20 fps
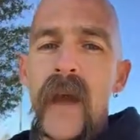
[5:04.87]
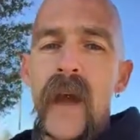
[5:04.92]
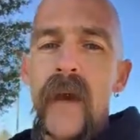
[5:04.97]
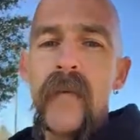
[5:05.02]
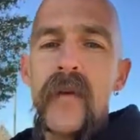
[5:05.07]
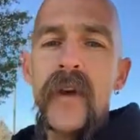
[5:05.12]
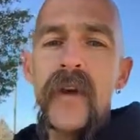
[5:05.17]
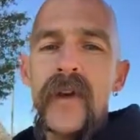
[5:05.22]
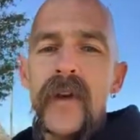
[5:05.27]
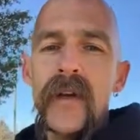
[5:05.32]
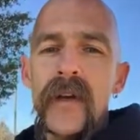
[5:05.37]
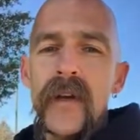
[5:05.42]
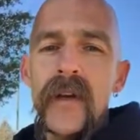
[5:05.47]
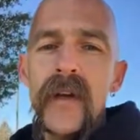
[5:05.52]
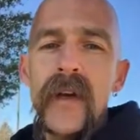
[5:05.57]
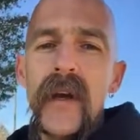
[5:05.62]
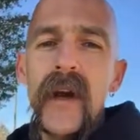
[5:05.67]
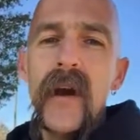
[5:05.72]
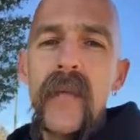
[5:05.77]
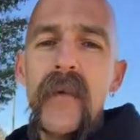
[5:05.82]
I'm going
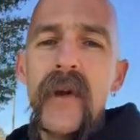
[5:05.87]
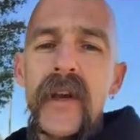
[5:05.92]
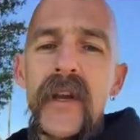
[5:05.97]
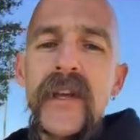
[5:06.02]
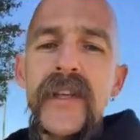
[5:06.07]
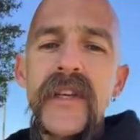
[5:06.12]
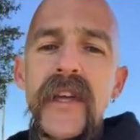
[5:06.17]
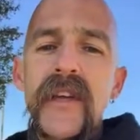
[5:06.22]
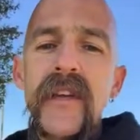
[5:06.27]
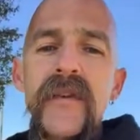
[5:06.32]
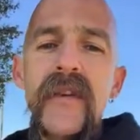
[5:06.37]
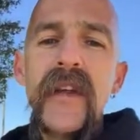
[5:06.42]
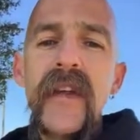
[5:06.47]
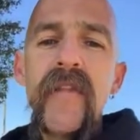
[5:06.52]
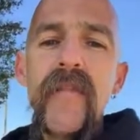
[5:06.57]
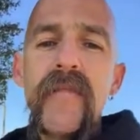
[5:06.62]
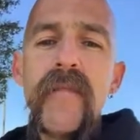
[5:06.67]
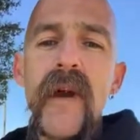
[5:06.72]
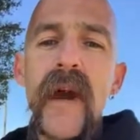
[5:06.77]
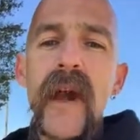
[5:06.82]
to continue
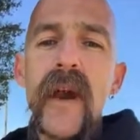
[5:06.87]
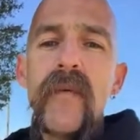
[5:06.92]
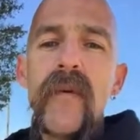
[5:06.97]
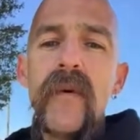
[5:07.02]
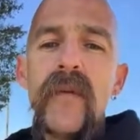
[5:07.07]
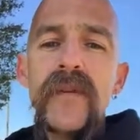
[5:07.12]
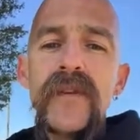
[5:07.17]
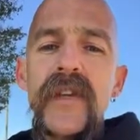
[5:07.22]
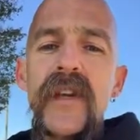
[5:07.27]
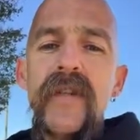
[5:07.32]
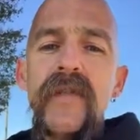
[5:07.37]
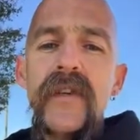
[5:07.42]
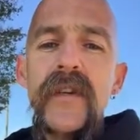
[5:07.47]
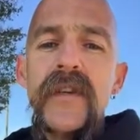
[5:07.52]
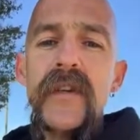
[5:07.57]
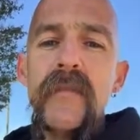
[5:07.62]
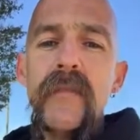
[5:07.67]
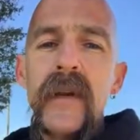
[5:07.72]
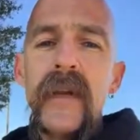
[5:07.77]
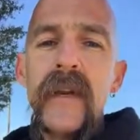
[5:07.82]
giving back what was
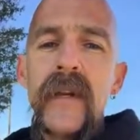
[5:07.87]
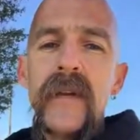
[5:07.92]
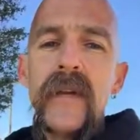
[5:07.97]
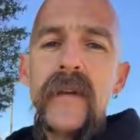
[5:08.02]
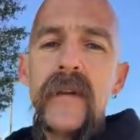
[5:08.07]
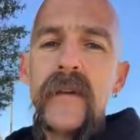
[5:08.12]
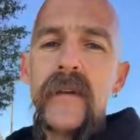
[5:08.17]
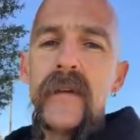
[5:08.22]
given to me.